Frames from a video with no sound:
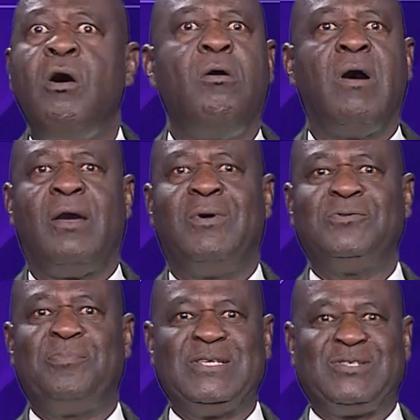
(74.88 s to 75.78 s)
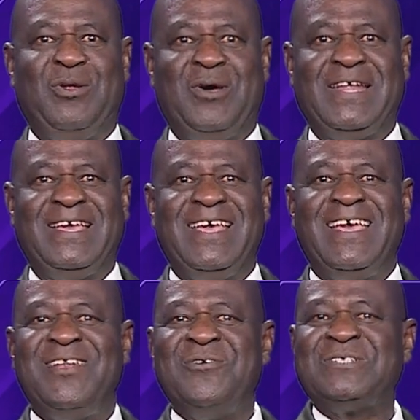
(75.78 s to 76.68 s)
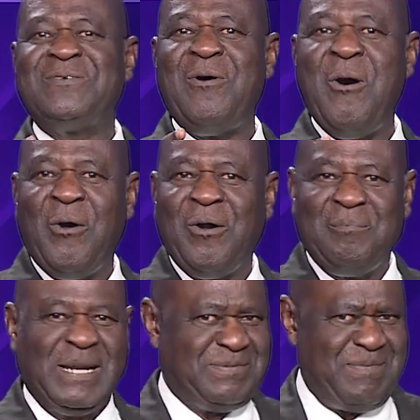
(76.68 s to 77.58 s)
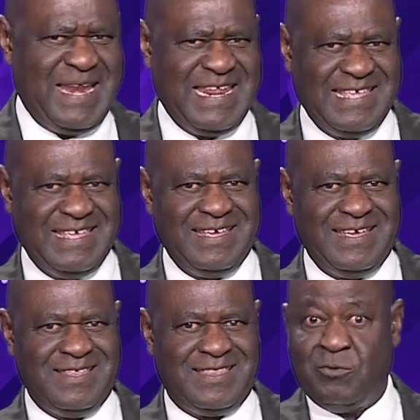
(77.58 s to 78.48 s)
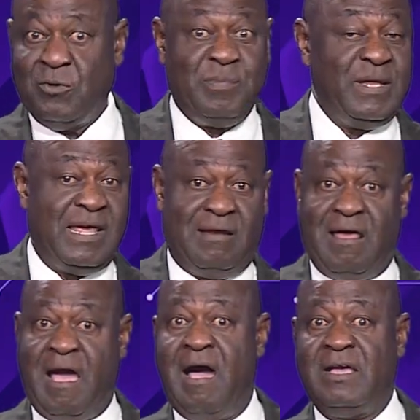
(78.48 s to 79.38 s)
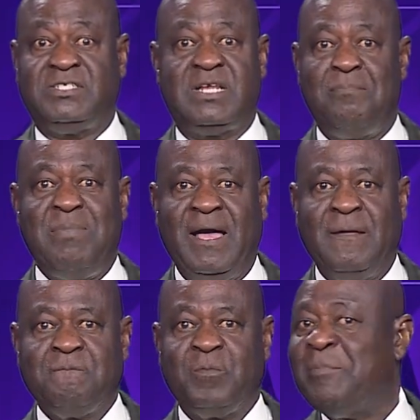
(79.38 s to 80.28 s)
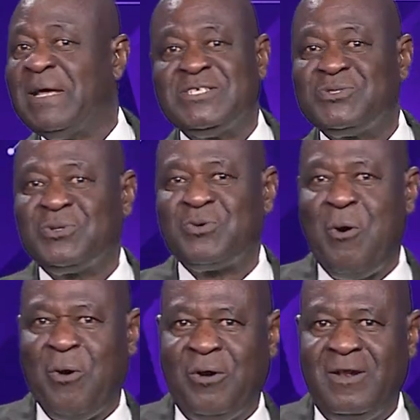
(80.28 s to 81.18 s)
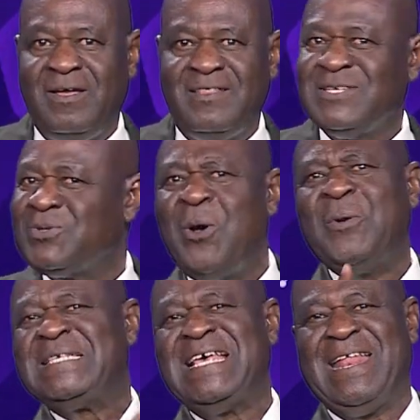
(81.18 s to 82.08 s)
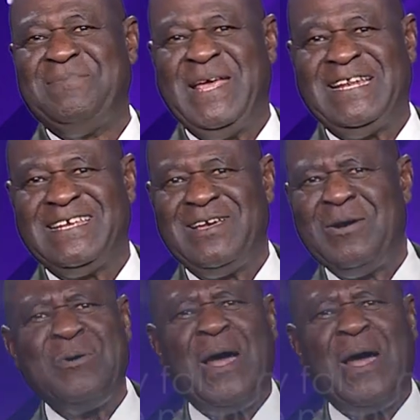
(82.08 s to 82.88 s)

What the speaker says: Oh, I want to praise the Lord. Not all, but many. They could be in a large number, but it's not all. There's always a remnant who